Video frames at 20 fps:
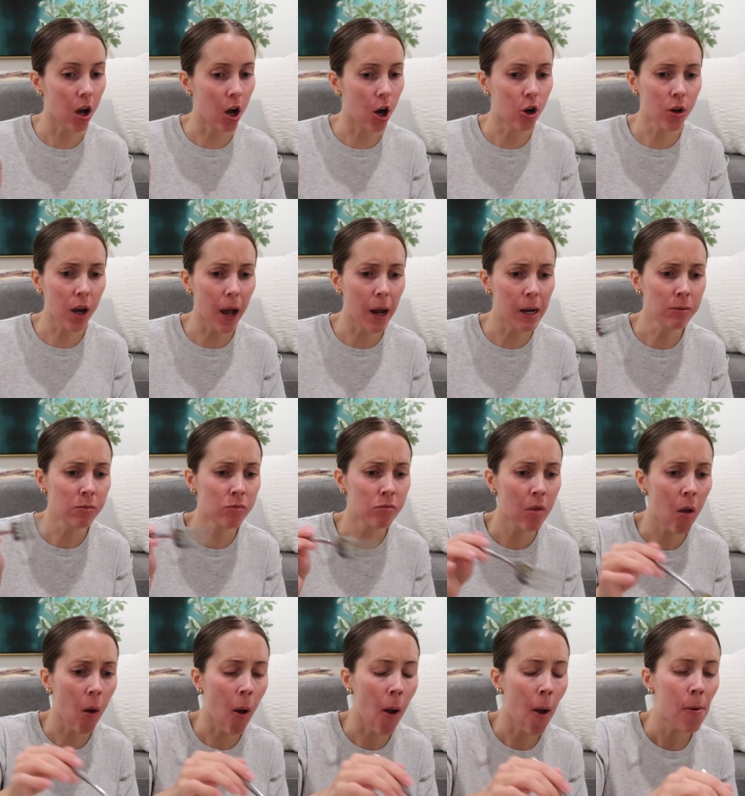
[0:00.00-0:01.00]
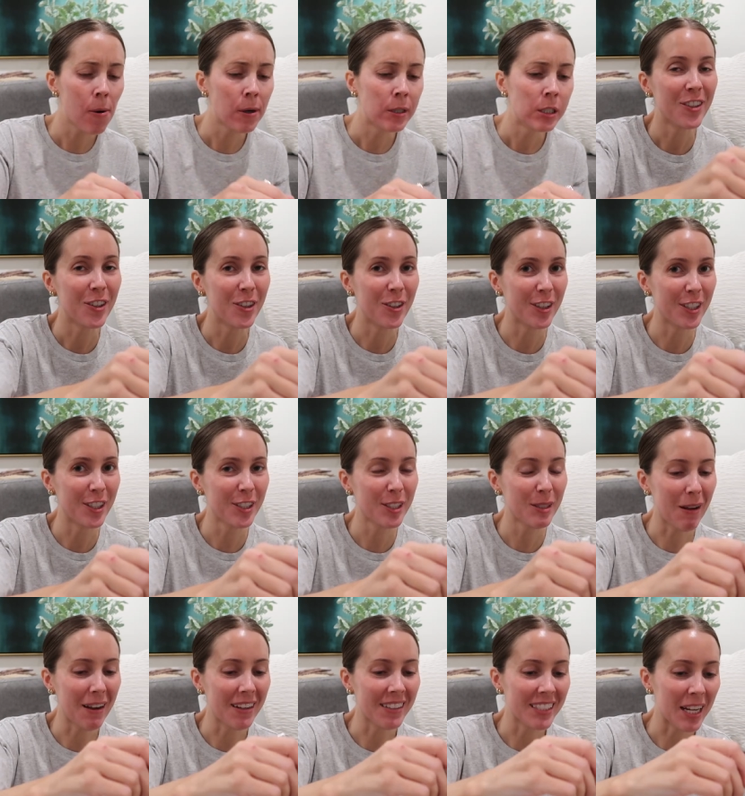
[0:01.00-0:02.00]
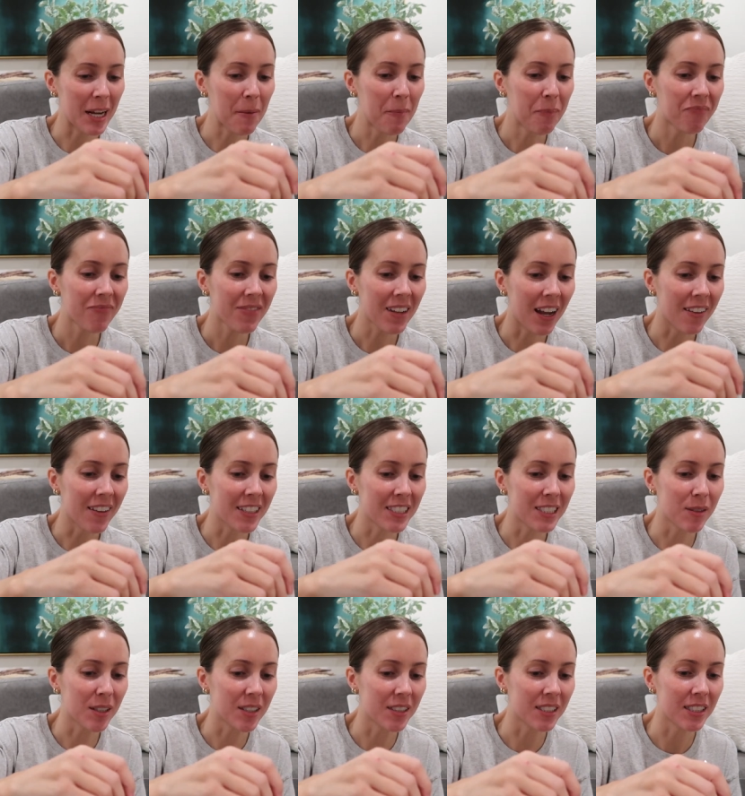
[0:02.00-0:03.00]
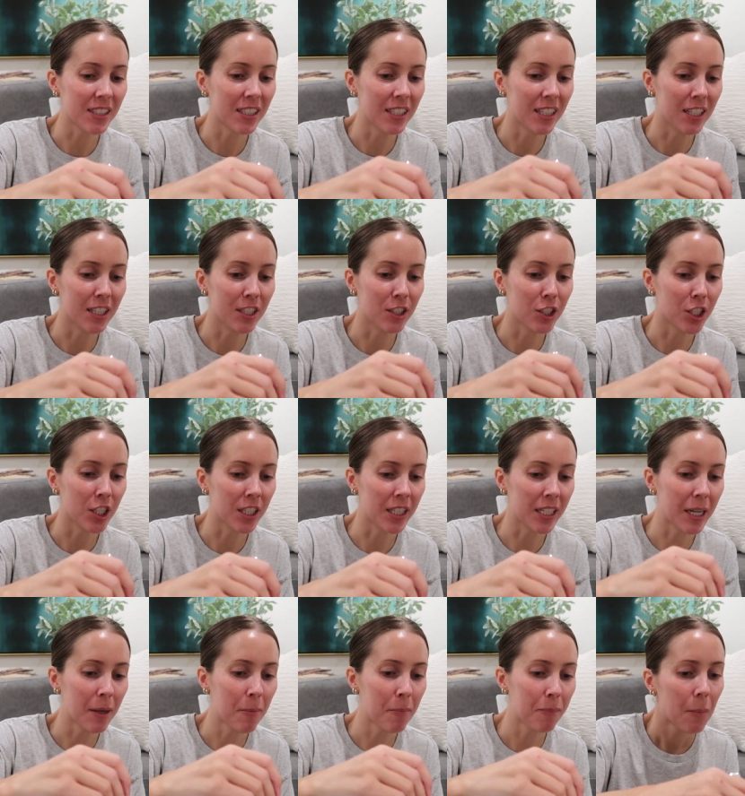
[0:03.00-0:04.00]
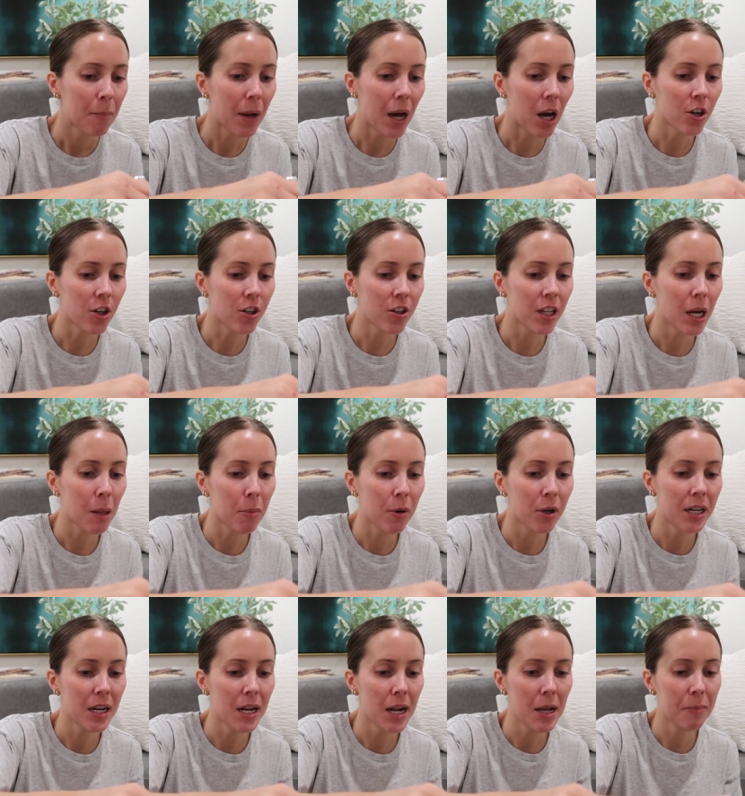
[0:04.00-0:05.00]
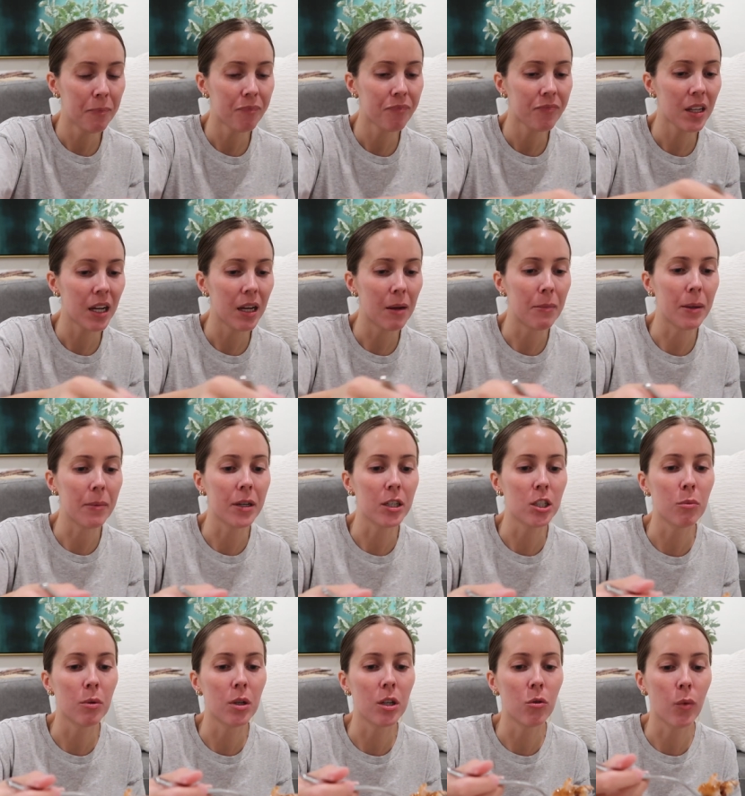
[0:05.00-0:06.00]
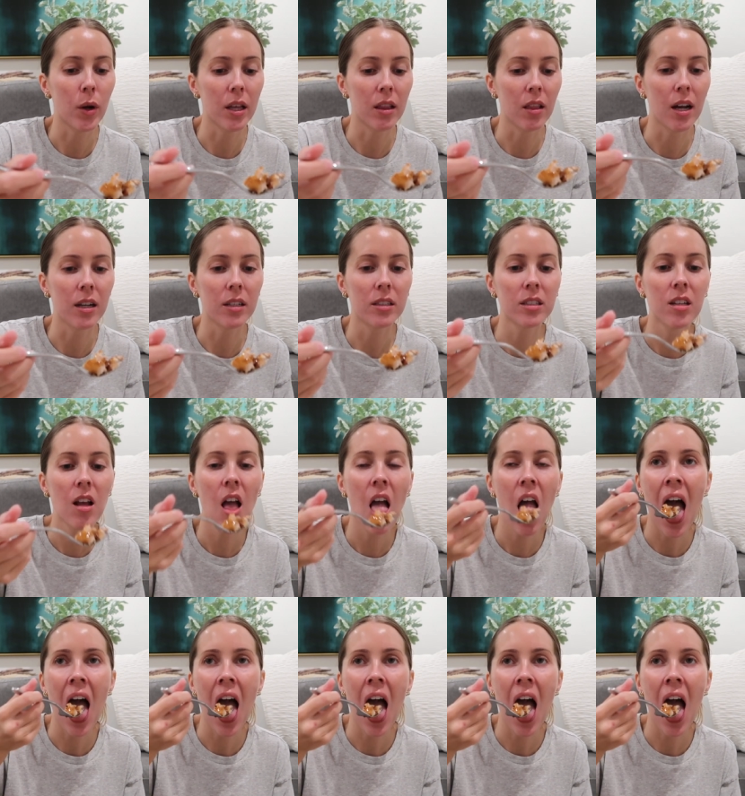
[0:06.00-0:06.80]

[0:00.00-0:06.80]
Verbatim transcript: Okay, they're a little spicy. I think it's because of the chili powder that I put in it. Maybe I should put in way less.